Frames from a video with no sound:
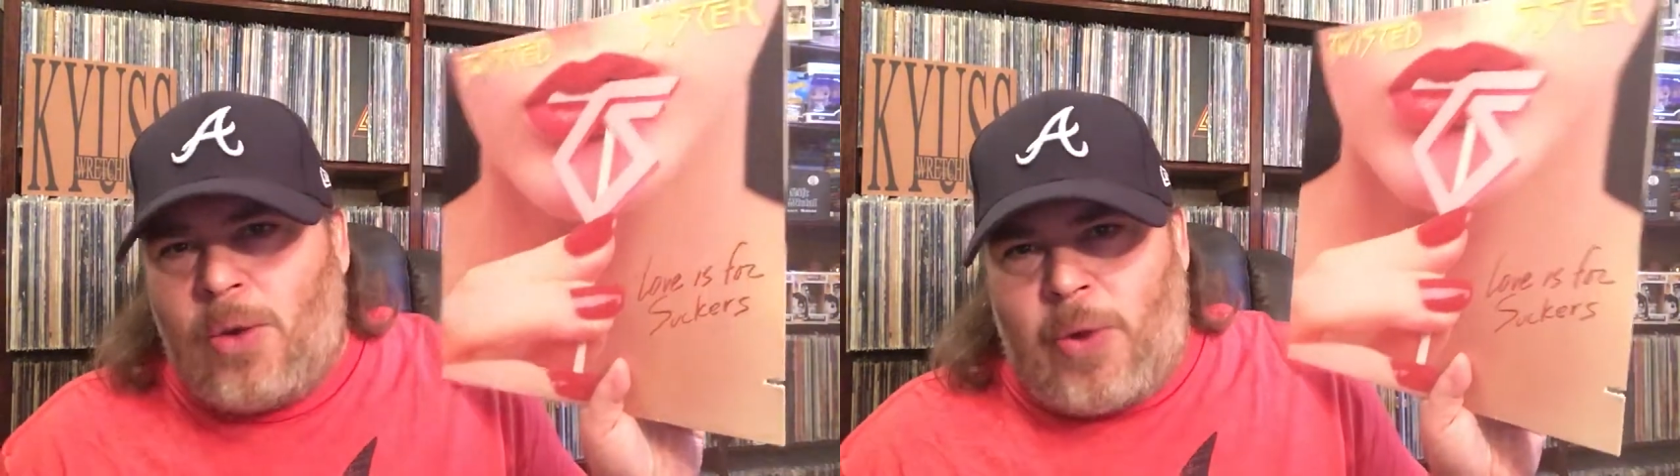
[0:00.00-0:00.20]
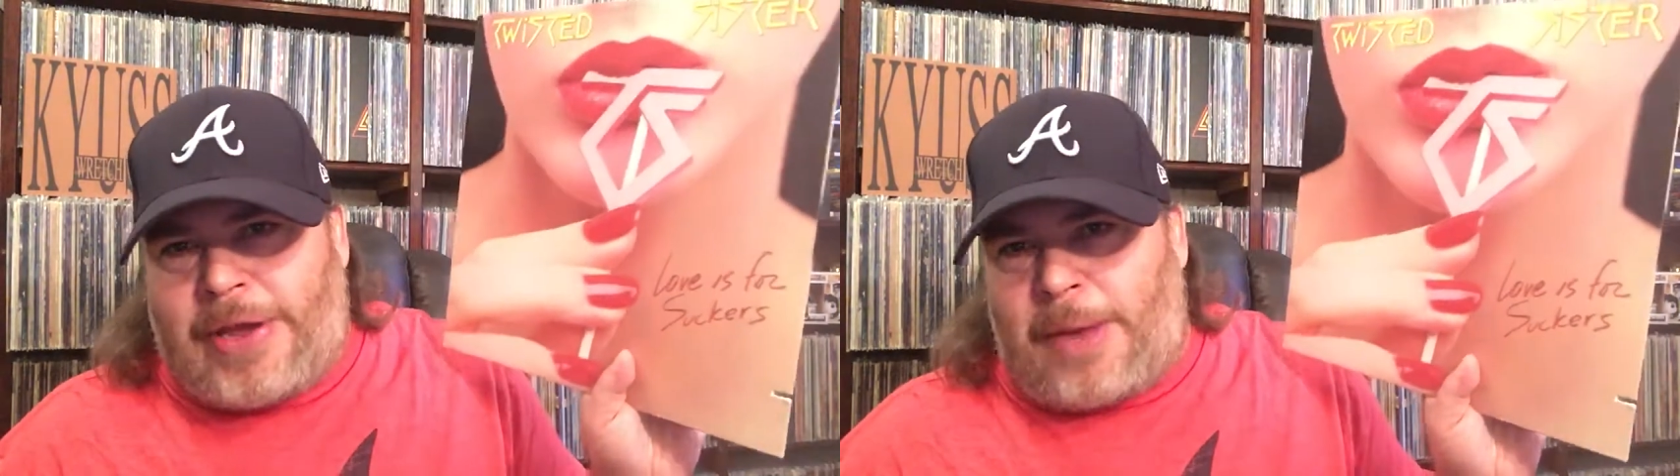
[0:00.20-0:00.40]

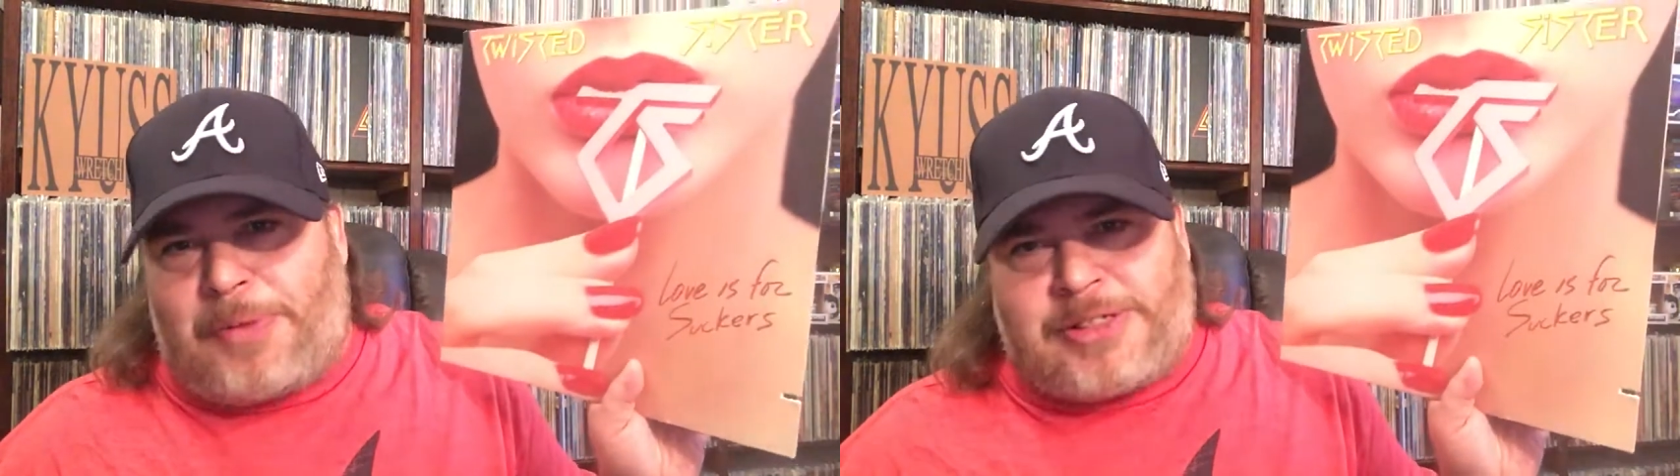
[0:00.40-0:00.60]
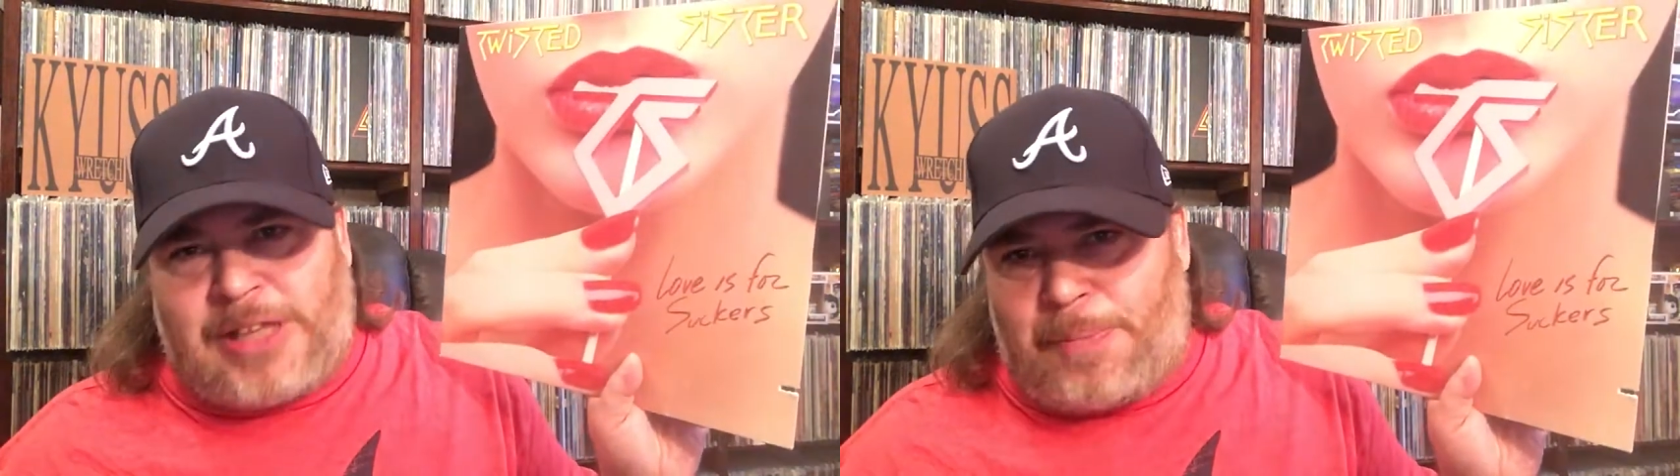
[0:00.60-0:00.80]
Wake Up
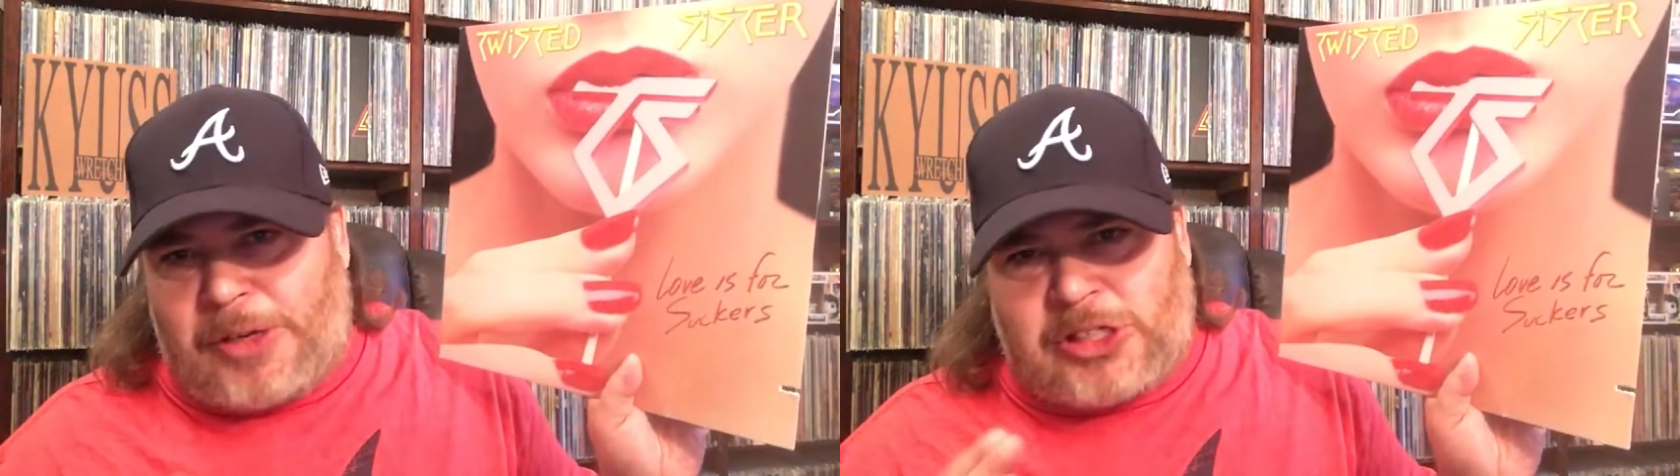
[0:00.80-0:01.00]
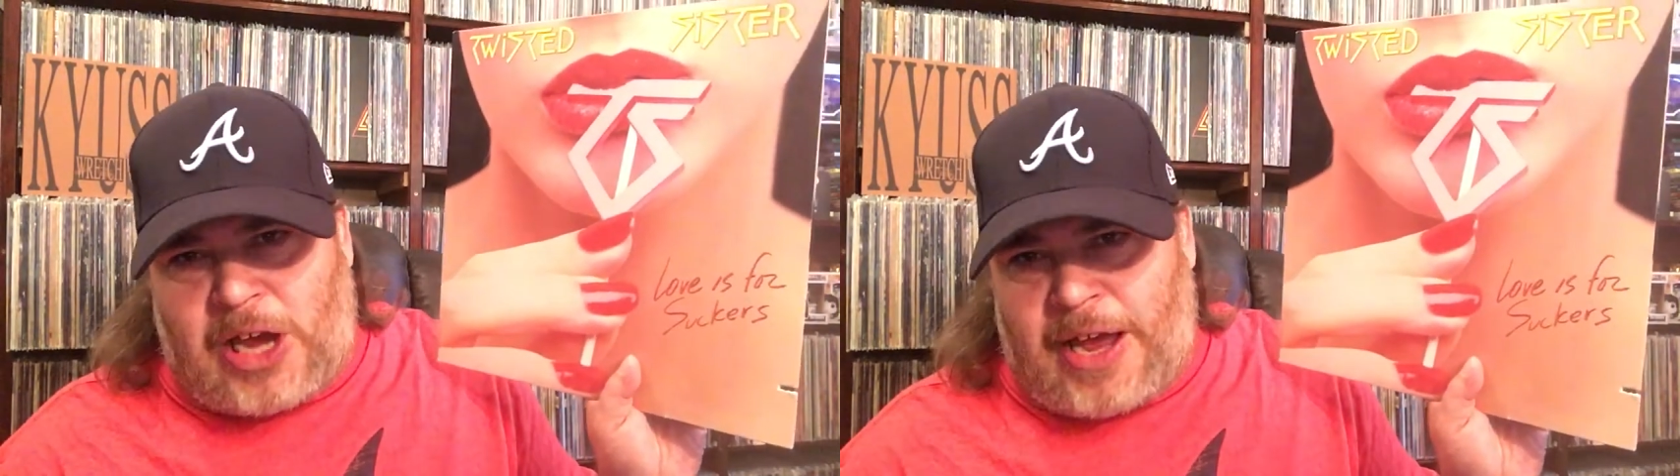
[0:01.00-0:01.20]
the
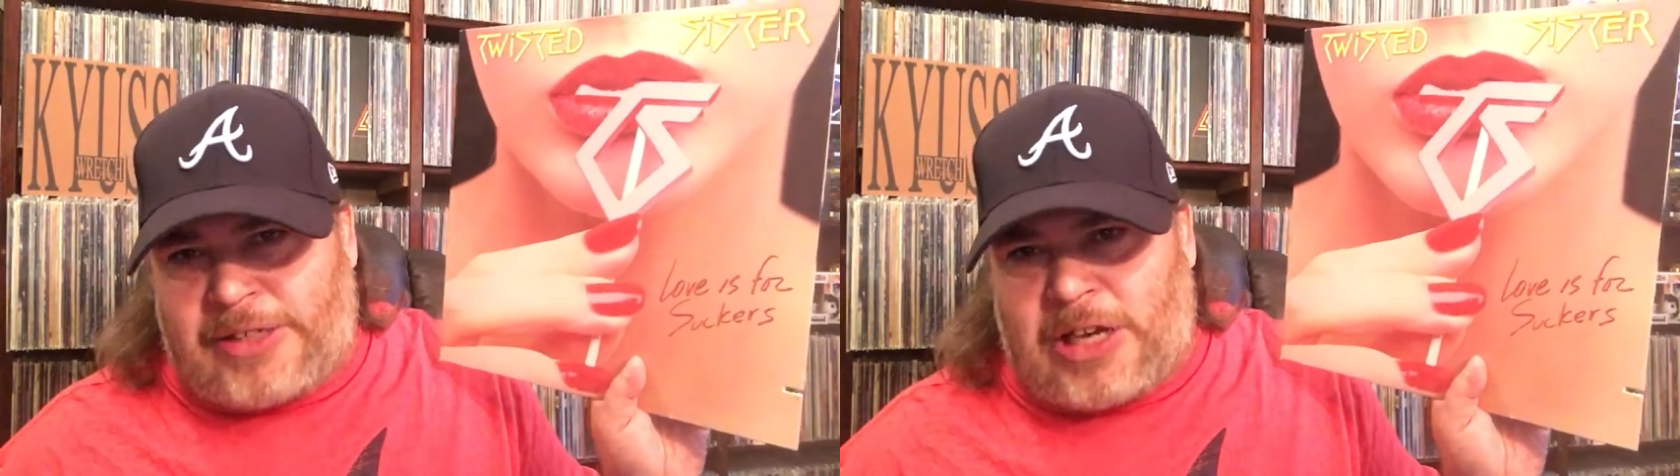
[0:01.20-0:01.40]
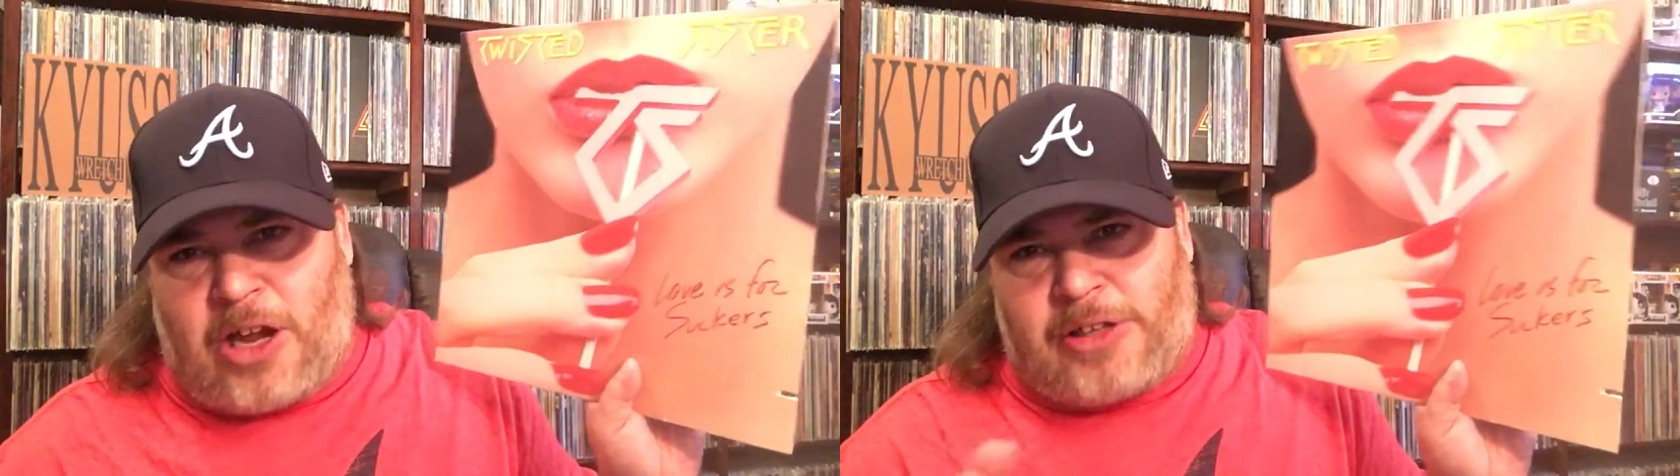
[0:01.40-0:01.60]
Sleeping
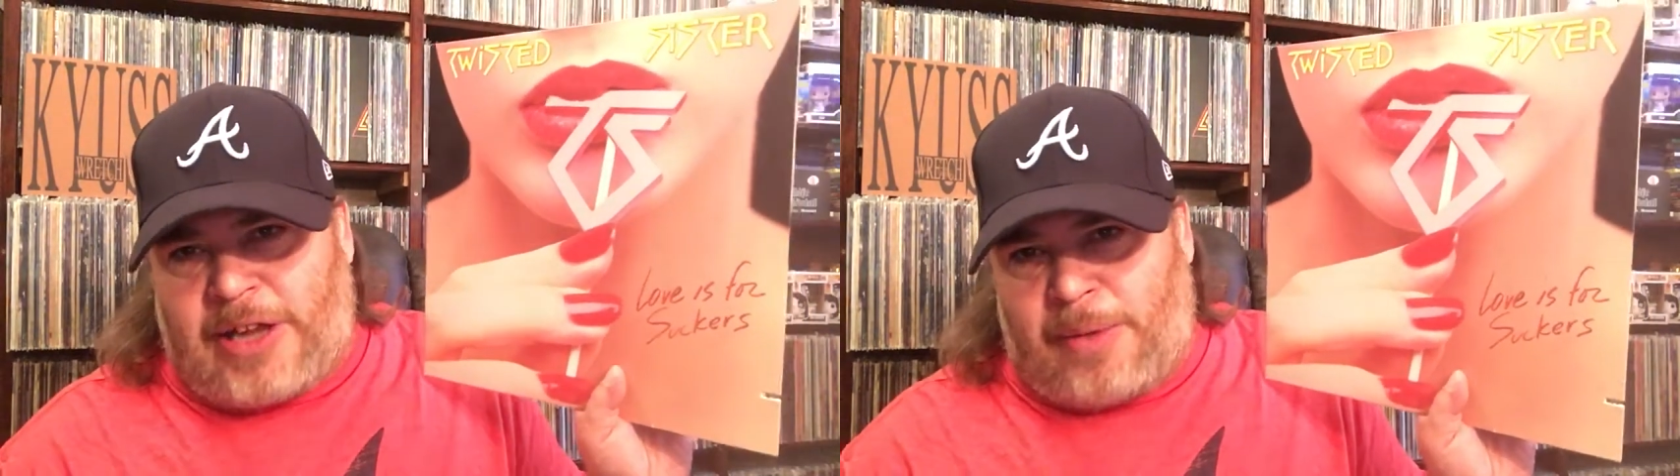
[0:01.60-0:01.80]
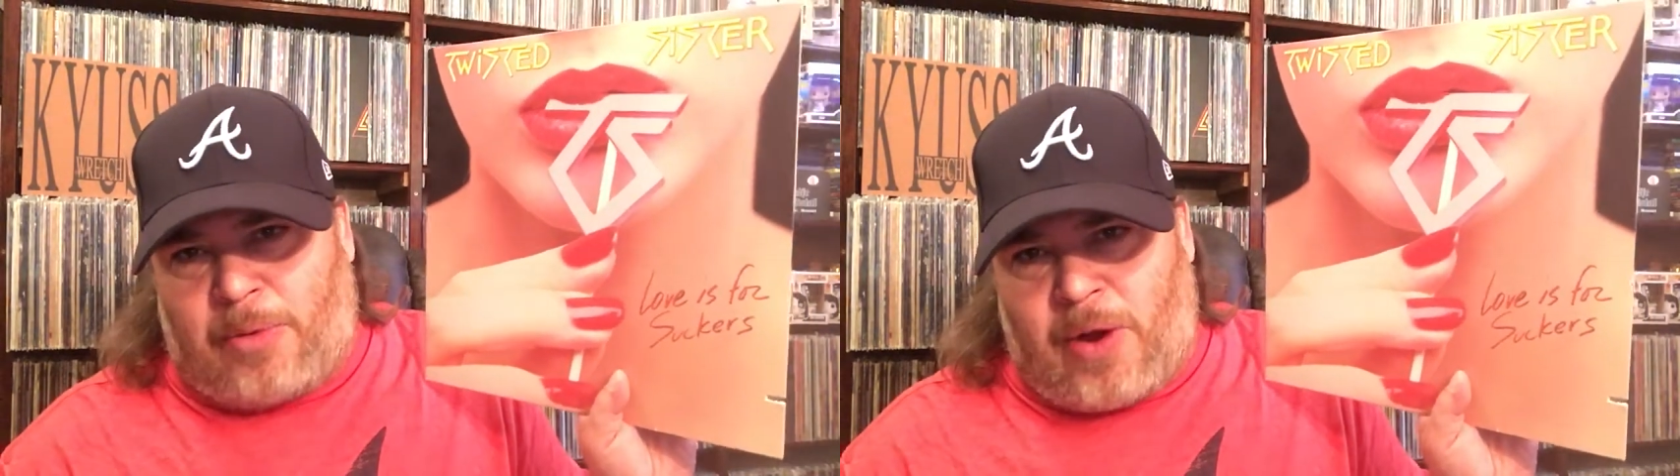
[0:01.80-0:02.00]
Giants, an
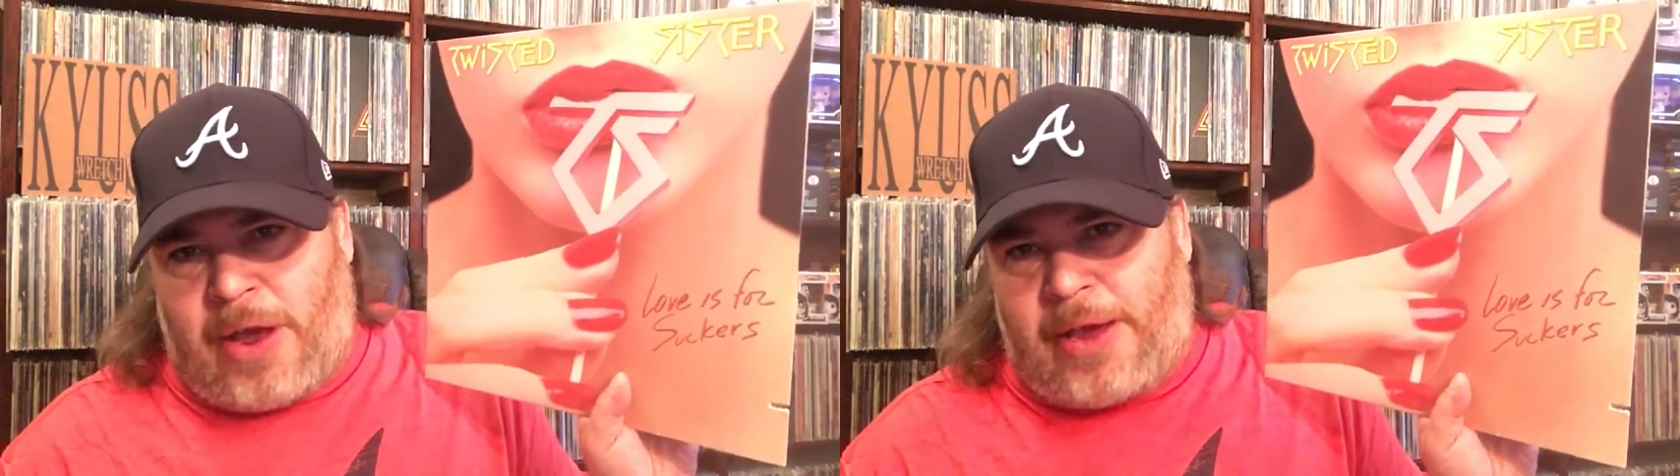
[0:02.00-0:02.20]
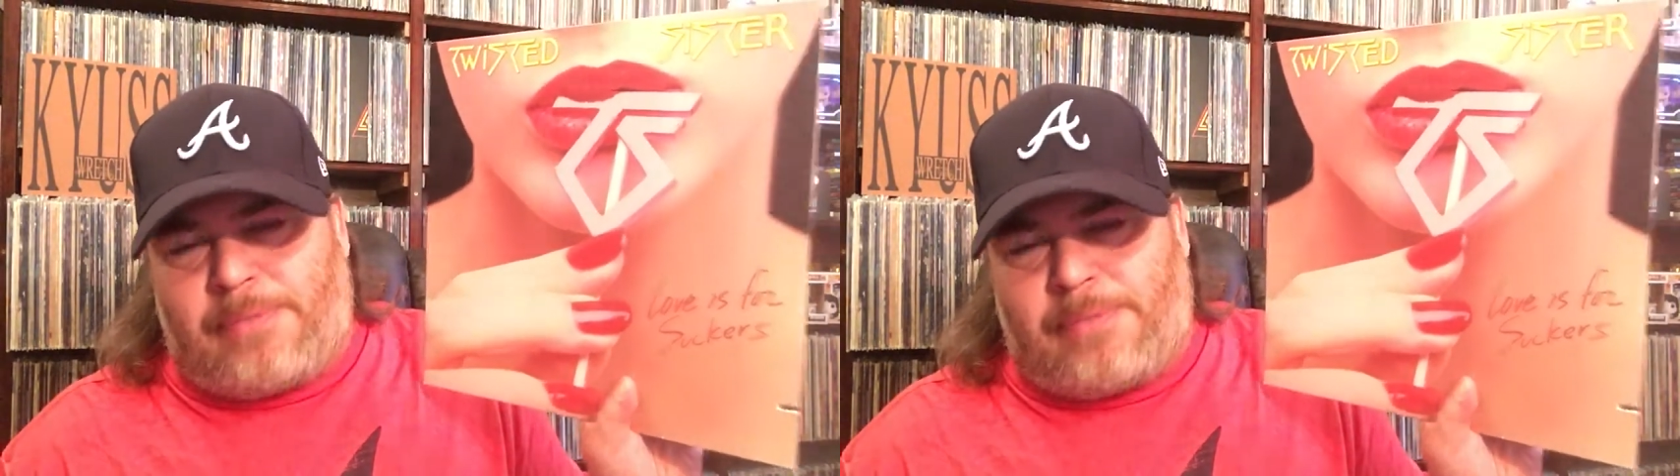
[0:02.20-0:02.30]
all-time great.